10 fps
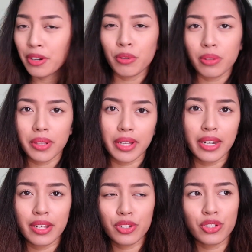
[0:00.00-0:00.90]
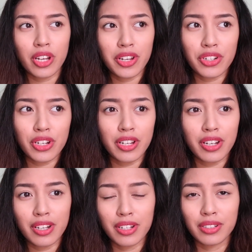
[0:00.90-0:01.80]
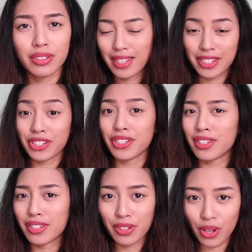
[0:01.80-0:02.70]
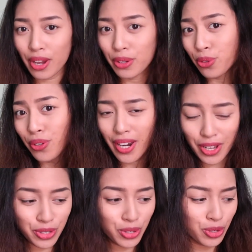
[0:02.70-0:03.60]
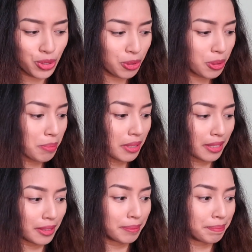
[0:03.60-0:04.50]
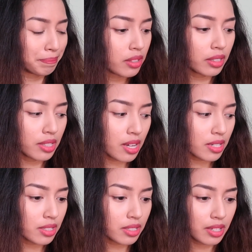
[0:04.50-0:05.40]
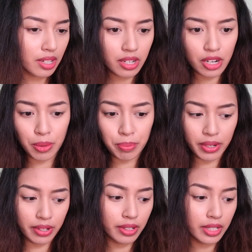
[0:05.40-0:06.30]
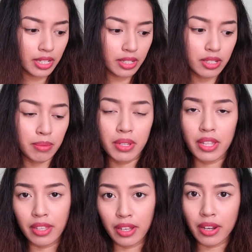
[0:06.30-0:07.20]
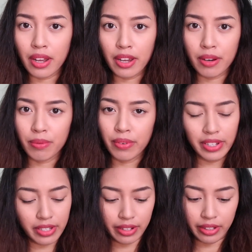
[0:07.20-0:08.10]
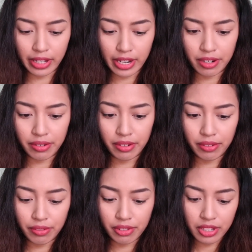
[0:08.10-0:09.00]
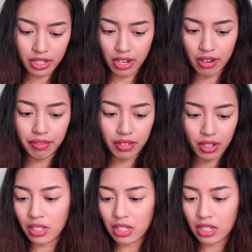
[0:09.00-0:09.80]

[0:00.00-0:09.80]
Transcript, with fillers: I know the lighting is changing, let's just ignore it as usual, but um, the last skincare product is something that I recently received.